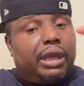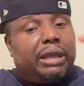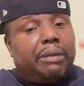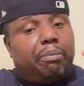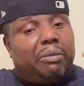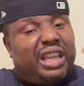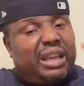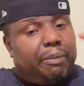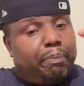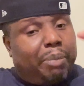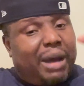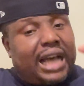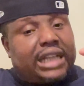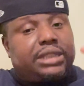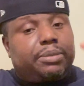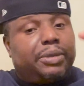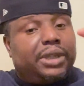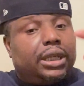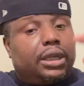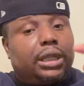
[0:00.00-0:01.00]
it
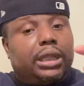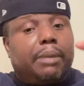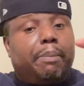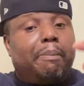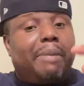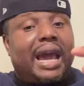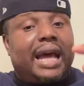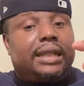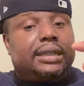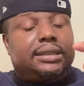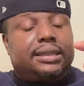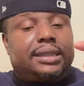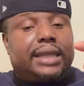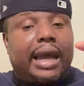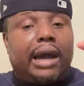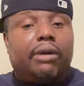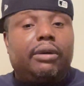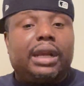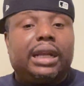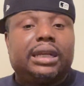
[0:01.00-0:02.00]
possibly could have balanced
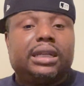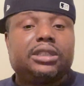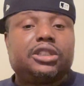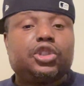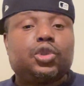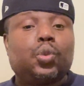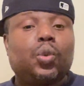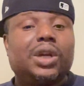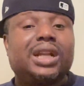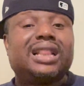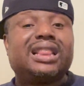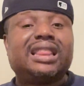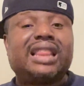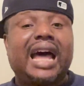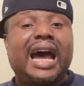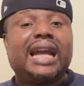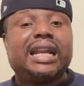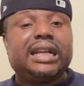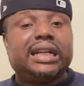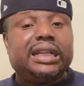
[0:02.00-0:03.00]
out. And this is what a
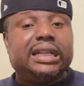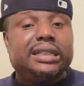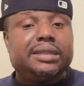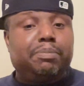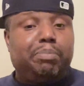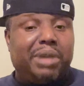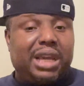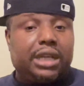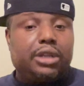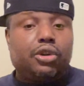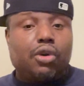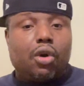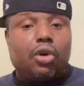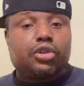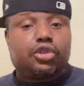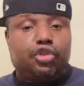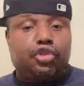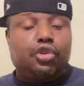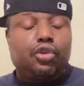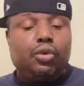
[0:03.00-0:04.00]
lot of these big
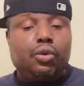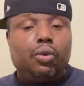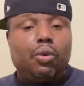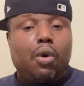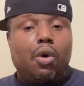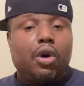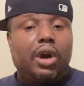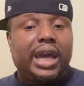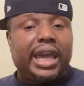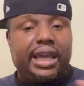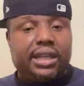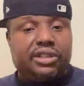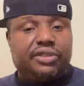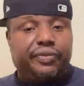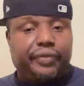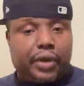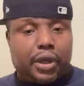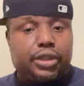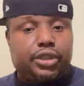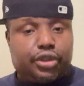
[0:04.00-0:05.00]
dogs do or hedge
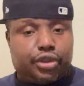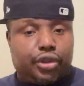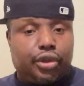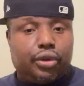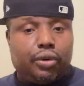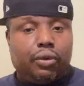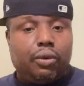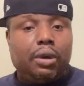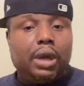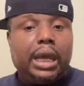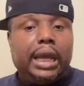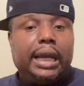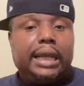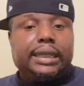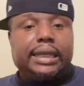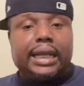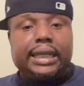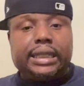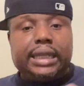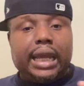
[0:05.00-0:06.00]
funds do,
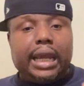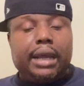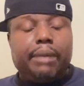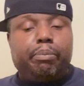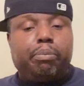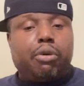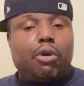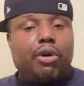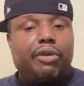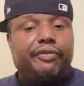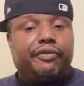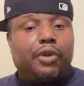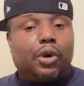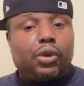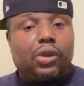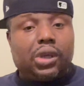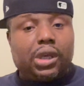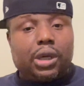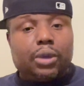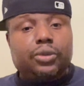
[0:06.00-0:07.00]
that their
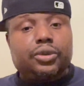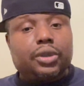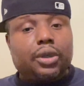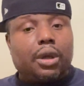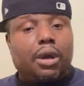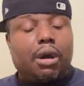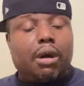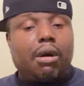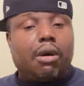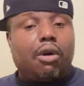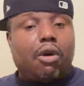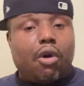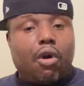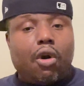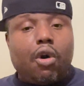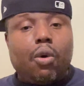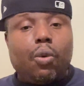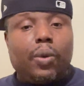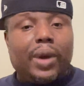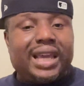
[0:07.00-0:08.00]
portfolios are
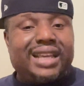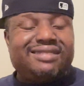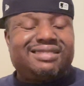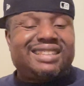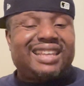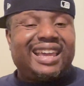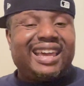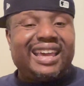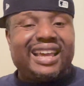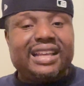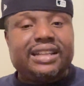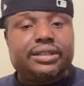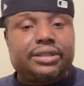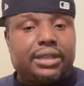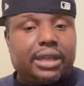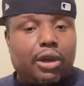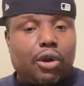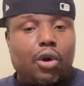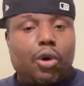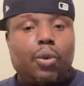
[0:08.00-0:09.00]
always hedged.
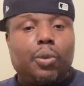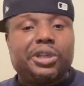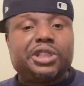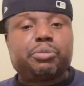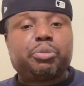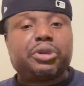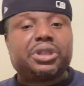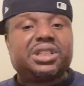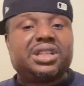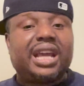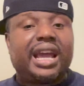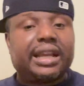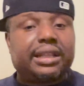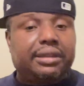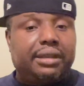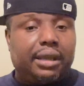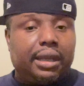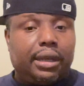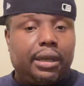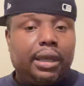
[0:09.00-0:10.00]
They're always
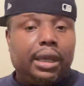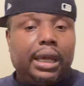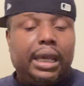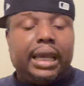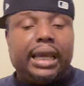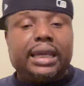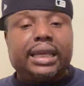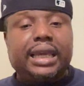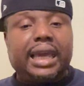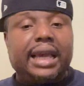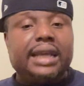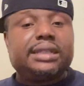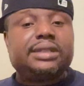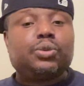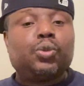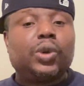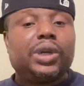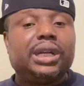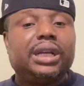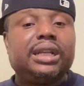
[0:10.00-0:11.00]
protected in case
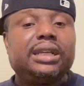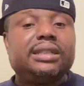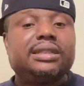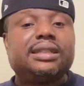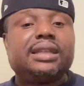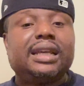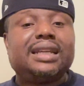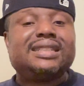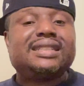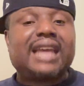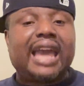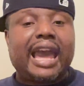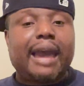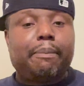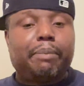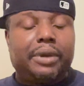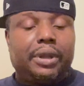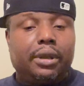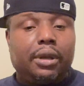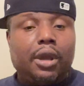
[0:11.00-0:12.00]
one of these things
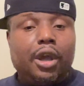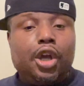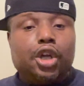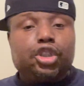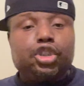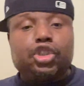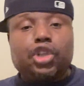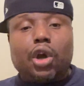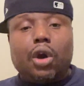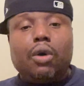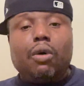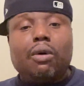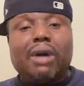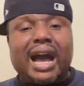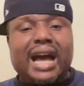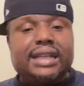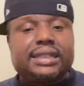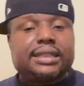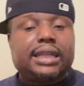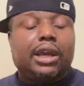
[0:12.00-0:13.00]
happen. So
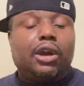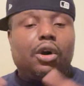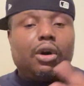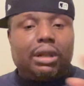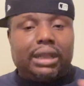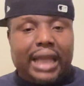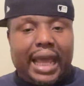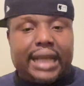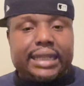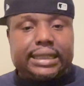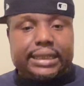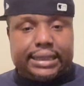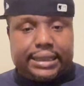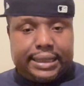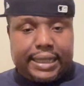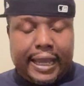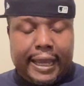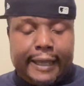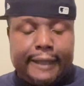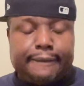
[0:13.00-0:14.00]
I say all that to
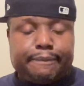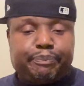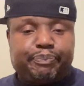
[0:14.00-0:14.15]
say